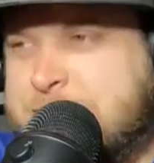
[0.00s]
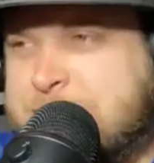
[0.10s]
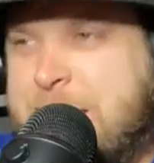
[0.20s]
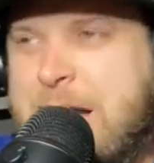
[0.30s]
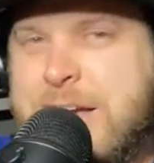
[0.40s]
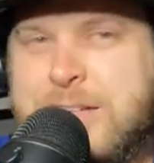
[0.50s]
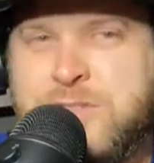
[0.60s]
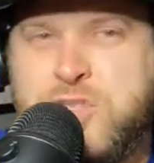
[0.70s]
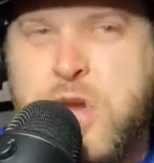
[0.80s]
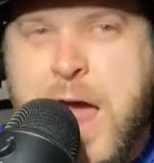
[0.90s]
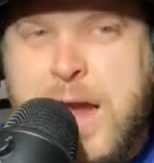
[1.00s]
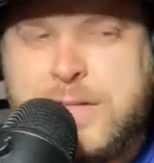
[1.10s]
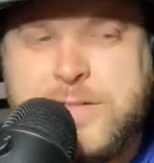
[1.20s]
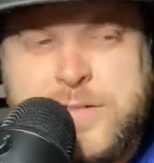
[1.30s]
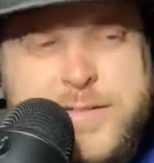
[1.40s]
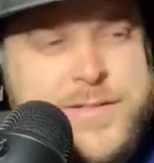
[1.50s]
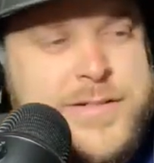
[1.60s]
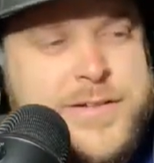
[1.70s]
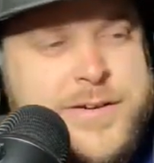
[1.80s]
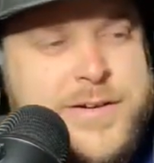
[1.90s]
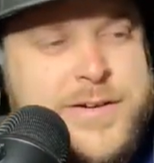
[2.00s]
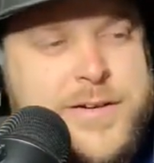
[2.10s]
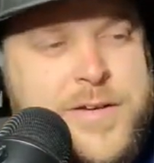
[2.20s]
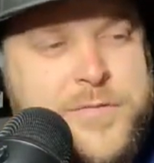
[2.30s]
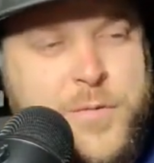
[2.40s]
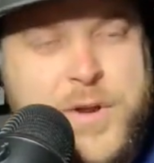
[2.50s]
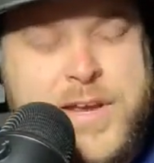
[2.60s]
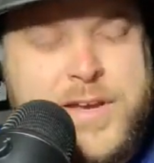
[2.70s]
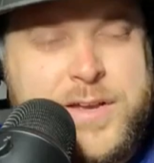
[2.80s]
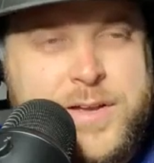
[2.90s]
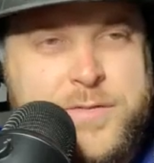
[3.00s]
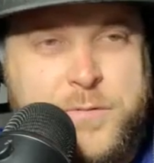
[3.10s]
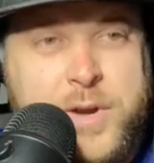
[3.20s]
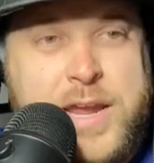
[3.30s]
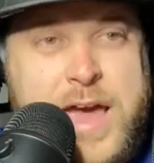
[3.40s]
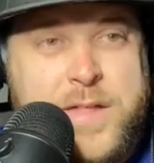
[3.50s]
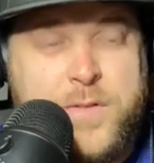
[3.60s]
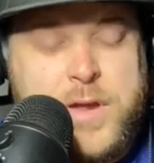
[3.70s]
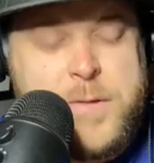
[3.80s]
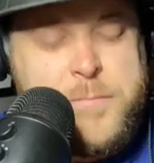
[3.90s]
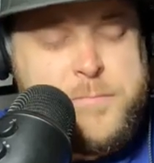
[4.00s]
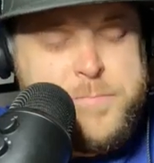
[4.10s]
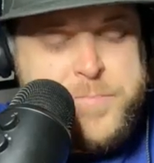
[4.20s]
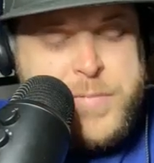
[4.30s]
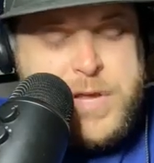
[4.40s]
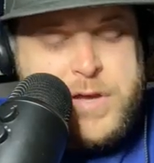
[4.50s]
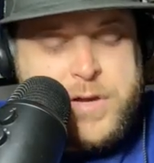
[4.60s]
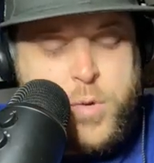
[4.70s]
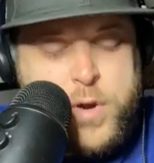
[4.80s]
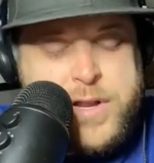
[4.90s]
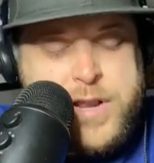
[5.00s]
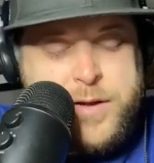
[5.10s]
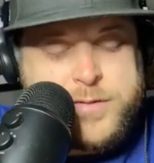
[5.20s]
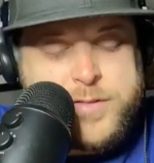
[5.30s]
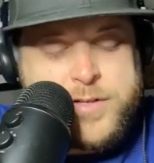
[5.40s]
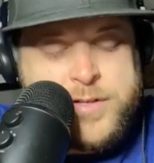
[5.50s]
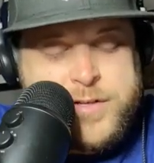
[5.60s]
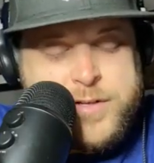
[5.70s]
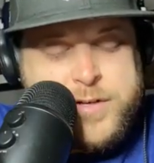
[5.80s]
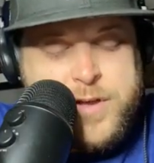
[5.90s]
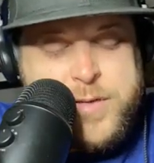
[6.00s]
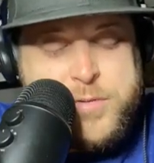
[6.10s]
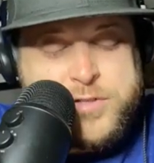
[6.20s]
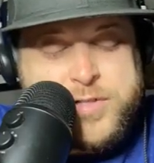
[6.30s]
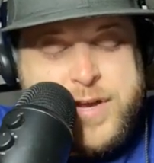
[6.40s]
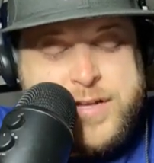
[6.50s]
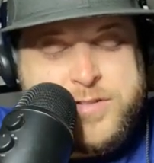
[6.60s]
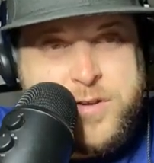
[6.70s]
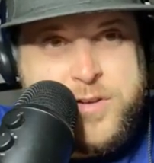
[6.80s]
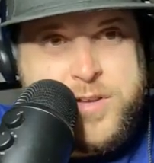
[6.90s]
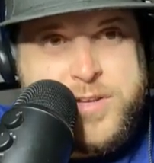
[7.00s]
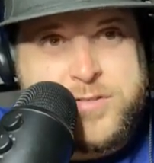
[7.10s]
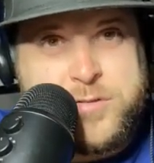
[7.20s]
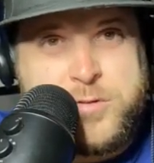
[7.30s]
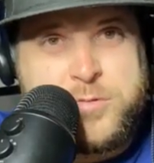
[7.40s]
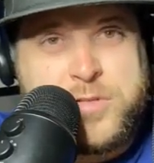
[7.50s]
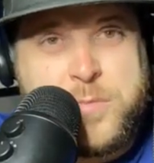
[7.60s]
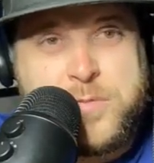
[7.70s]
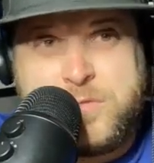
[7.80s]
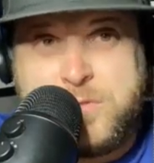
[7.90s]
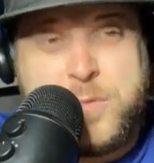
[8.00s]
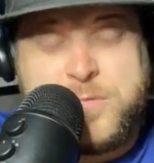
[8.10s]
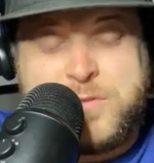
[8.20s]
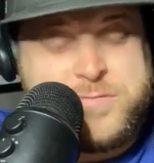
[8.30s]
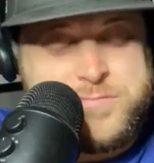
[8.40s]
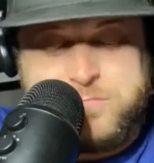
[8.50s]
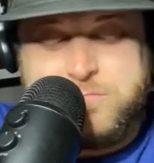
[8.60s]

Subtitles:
guy is jacked, a freak athlete. Quentin Nelson, he puts your hands on you, he's going to do something